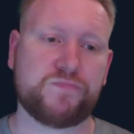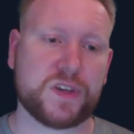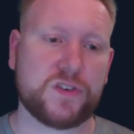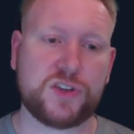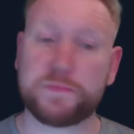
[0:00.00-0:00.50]

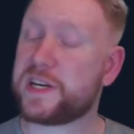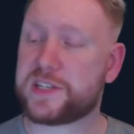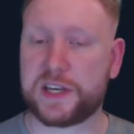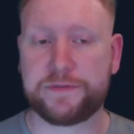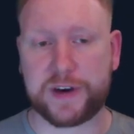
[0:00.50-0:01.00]
she's
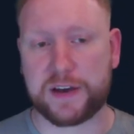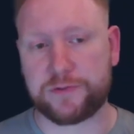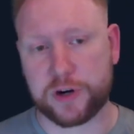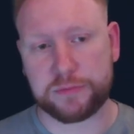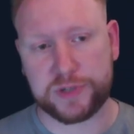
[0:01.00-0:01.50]
basically a
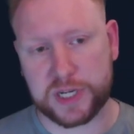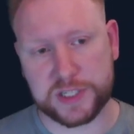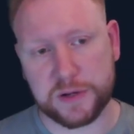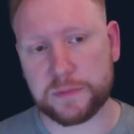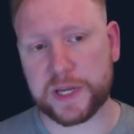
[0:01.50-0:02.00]
5-drop. So let's
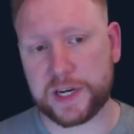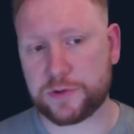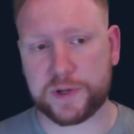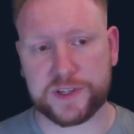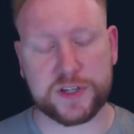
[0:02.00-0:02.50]
not get it
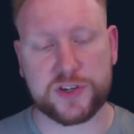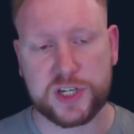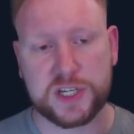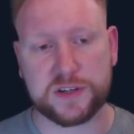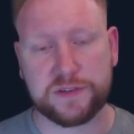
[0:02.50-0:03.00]
twisted. She
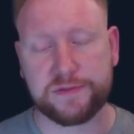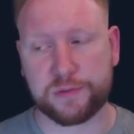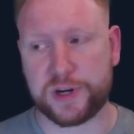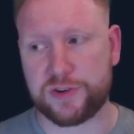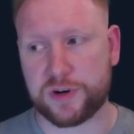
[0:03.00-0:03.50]
isn't a
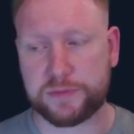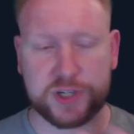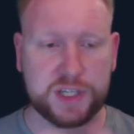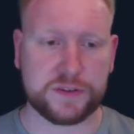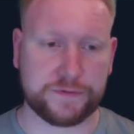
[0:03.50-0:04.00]
3-drop.
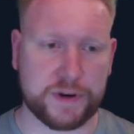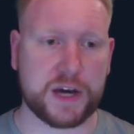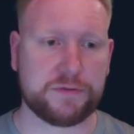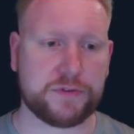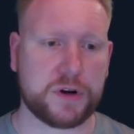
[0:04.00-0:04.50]
She is a
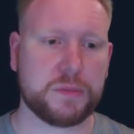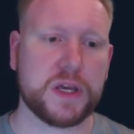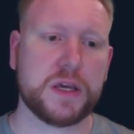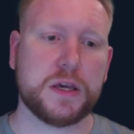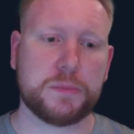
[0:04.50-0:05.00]
5-drop.
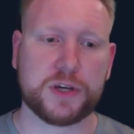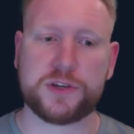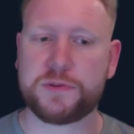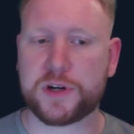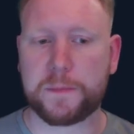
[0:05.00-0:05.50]
Because you
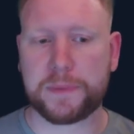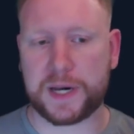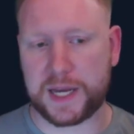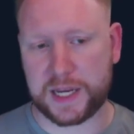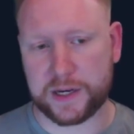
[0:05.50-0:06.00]
are not
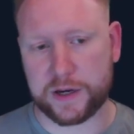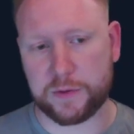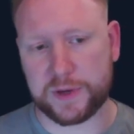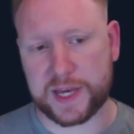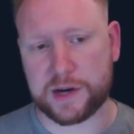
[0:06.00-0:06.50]
playing her
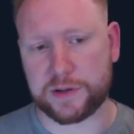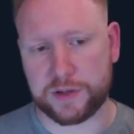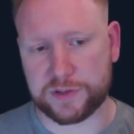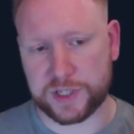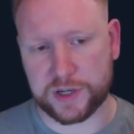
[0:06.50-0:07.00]
without
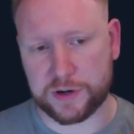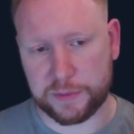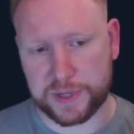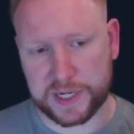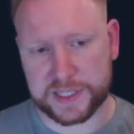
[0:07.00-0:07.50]
using her
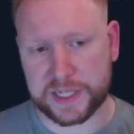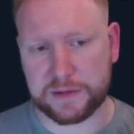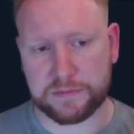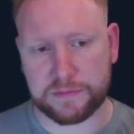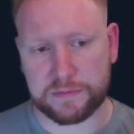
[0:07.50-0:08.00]
ability,
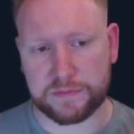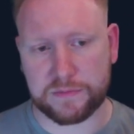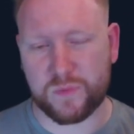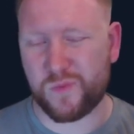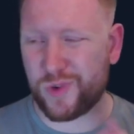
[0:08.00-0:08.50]

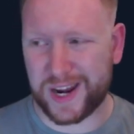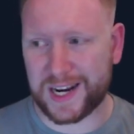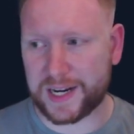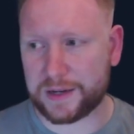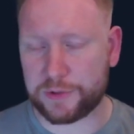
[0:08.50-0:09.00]

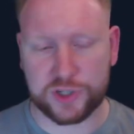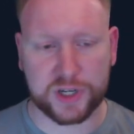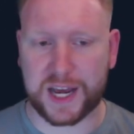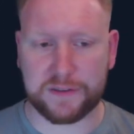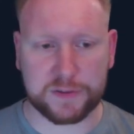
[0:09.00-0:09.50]
really, which you're going
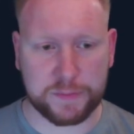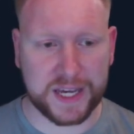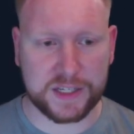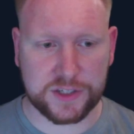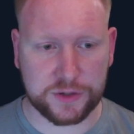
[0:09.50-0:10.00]
to have to pay
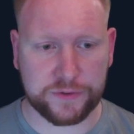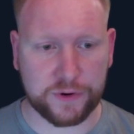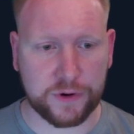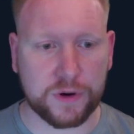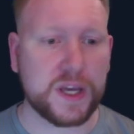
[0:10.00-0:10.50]
2
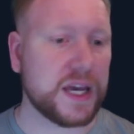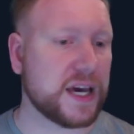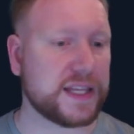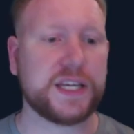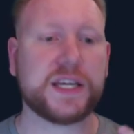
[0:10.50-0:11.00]
for. And
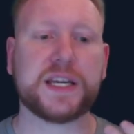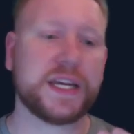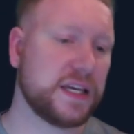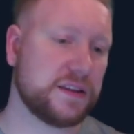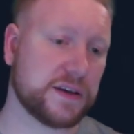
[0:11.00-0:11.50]
then you can
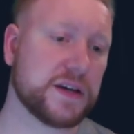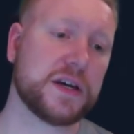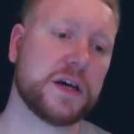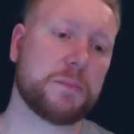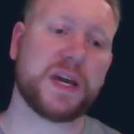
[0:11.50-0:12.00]
either
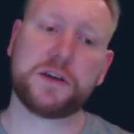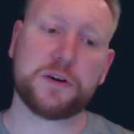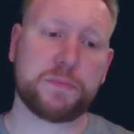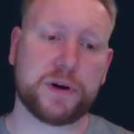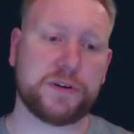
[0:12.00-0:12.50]
make your
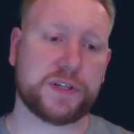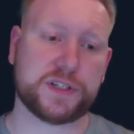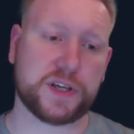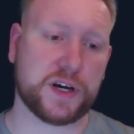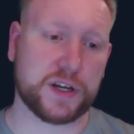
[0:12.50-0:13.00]
opponent
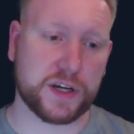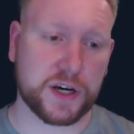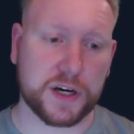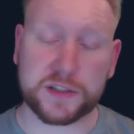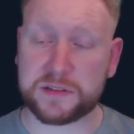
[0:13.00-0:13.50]
discard a card,